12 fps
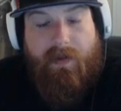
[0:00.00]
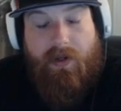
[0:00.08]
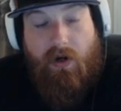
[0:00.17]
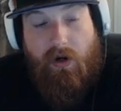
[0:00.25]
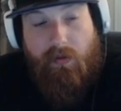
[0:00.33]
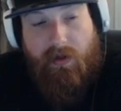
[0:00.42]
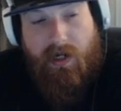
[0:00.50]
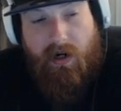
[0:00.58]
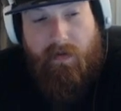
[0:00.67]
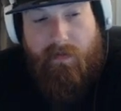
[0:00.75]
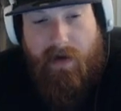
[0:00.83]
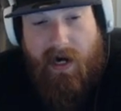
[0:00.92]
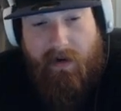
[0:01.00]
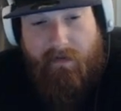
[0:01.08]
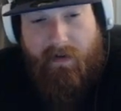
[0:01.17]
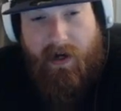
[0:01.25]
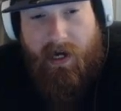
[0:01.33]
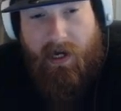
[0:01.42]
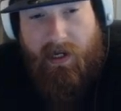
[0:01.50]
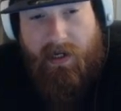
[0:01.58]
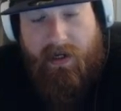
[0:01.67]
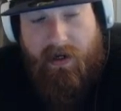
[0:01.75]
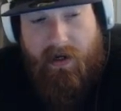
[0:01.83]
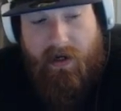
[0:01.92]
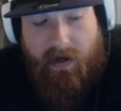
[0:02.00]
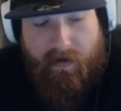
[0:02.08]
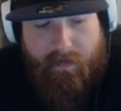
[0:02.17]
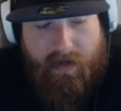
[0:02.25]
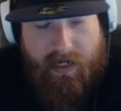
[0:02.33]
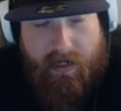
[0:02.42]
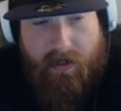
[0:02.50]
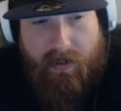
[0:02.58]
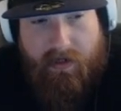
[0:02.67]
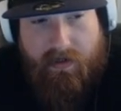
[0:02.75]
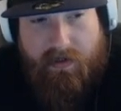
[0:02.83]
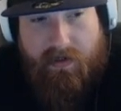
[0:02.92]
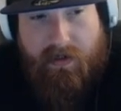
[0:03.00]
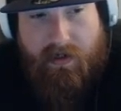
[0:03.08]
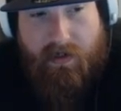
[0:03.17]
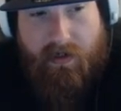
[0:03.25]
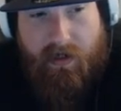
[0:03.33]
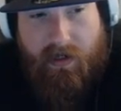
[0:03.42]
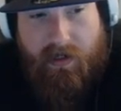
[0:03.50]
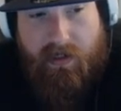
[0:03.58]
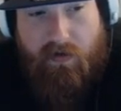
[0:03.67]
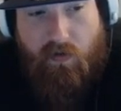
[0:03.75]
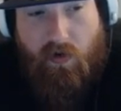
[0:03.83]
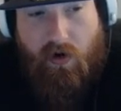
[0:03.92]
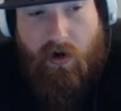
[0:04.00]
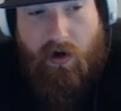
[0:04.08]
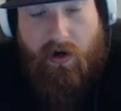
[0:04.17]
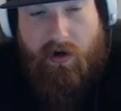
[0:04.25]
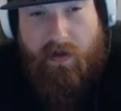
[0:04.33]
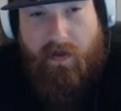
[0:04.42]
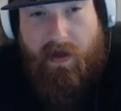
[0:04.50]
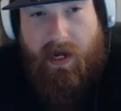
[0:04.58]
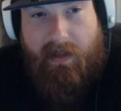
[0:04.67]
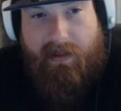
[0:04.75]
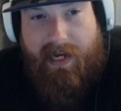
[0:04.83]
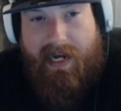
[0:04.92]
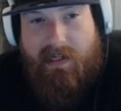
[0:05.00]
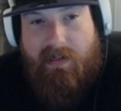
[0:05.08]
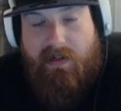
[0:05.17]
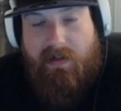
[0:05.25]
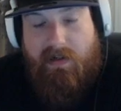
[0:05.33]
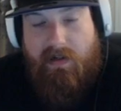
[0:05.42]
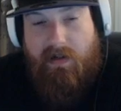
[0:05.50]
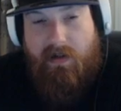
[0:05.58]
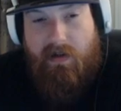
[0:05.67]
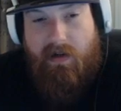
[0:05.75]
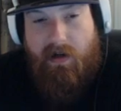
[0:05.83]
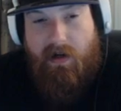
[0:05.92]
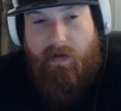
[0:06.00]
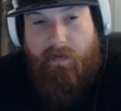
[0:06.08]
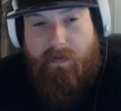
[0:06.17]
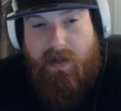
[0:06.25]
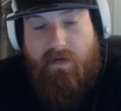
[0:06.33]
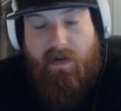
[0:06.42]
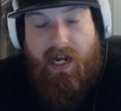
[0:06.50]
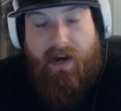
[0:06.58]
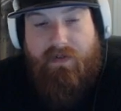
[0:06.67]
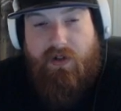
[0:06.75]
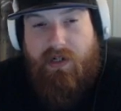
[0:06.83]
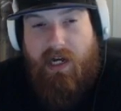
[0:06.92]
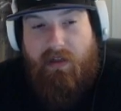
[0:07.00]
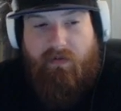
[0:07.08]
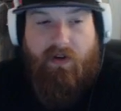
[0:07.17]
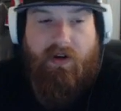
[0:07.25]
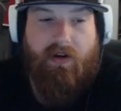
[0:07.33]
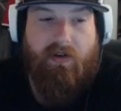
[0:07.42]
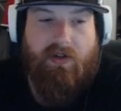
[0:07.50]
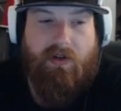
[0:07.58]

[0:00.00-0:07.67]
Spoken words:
Notably here, modify me is a keyword that lasts even after death for heroes.